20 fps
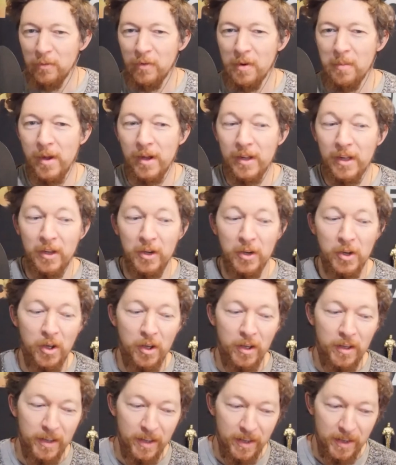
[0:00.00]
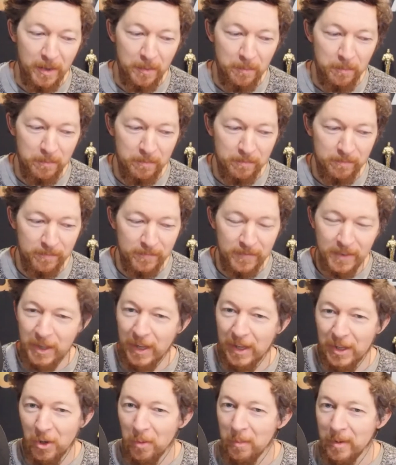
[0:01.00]
market and eh, um,
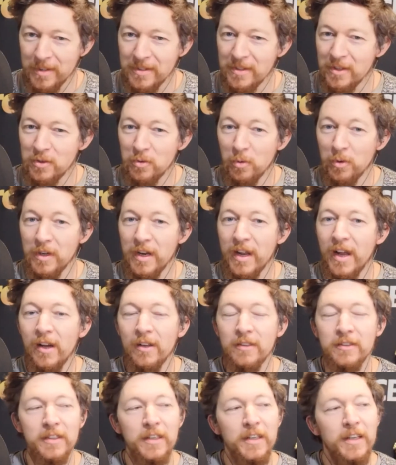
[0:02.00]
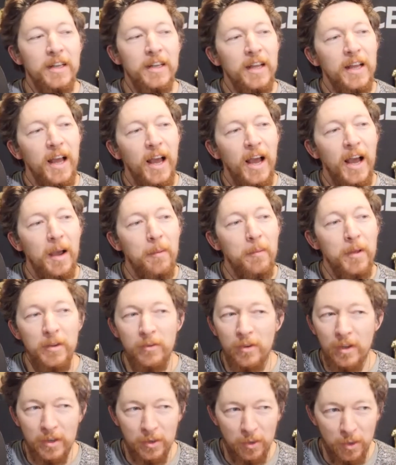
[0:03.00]
economics to sort it out. Um, and you've
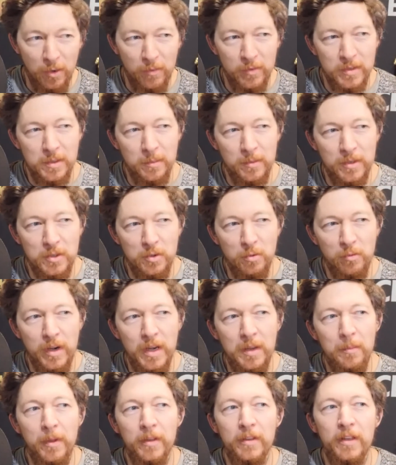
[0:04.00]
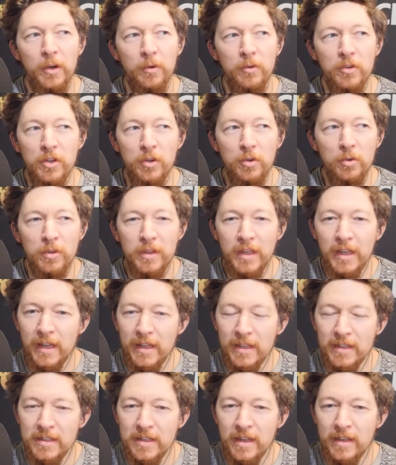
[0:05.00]
kind of gone over some of this already, but you know, do you think
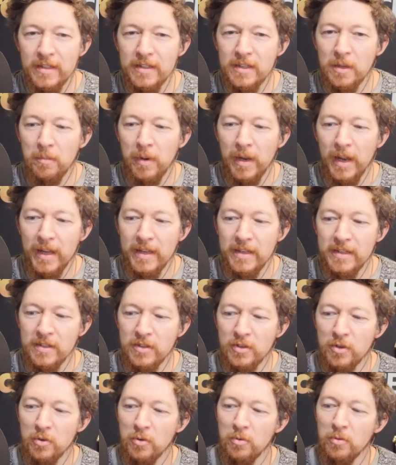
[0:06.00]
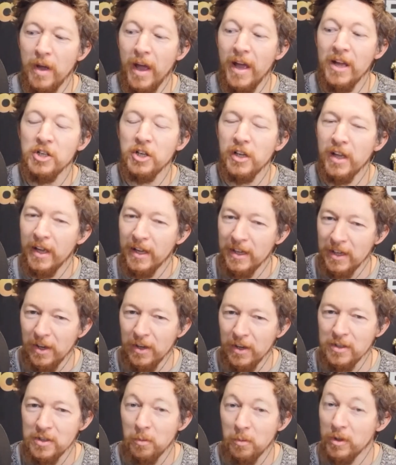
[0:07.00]
it's it's the place to educate
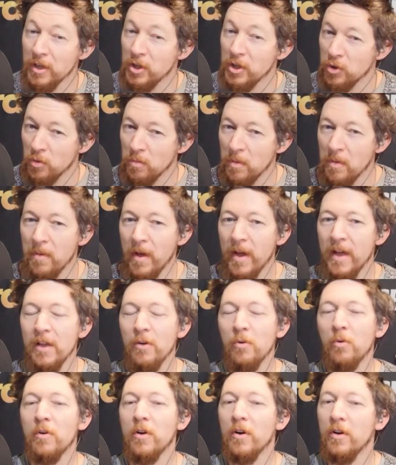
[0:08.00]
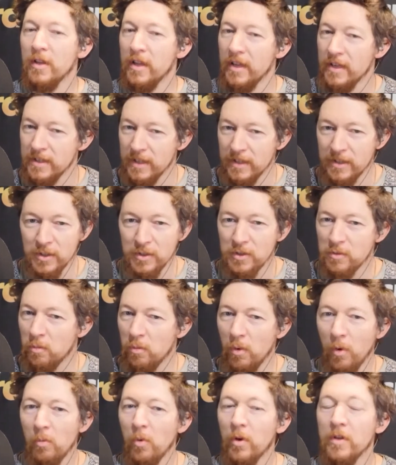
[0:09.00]
clients on what they should be paying, or uh, is it just
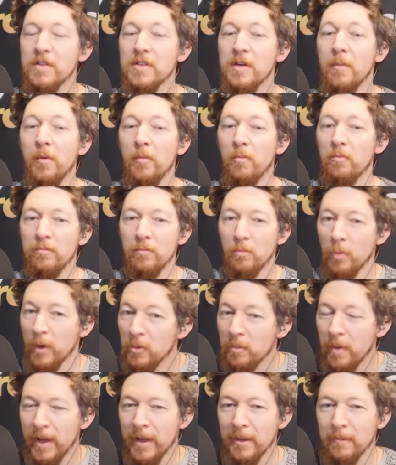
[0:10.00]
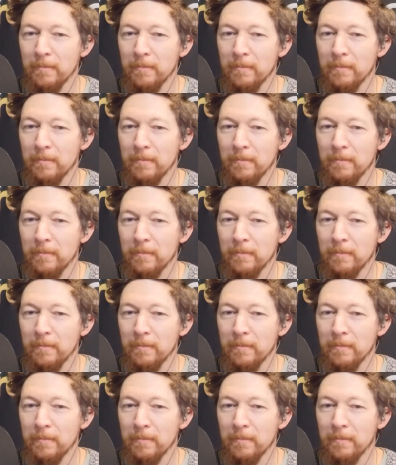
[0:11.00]
what what someone will pay?